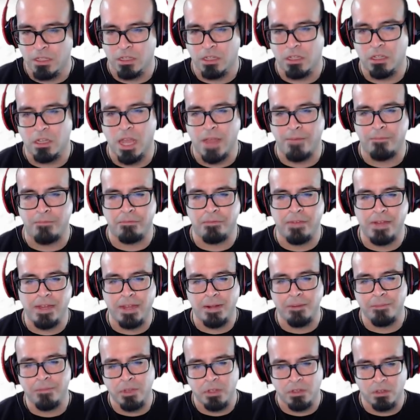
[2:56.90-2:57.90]
Having
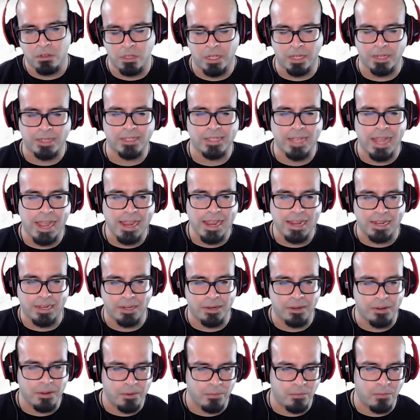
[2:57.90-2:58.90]
fun? Exactly.
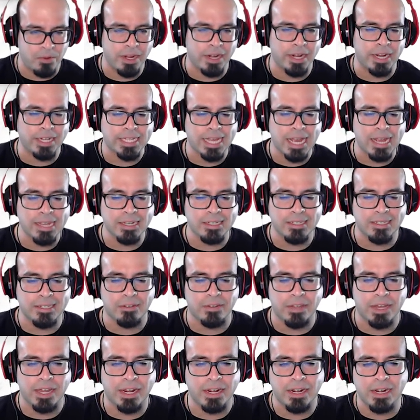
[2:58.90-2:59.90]
And winning is how you do
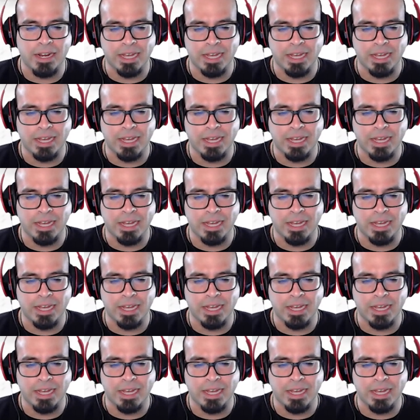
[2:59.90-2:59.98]
that.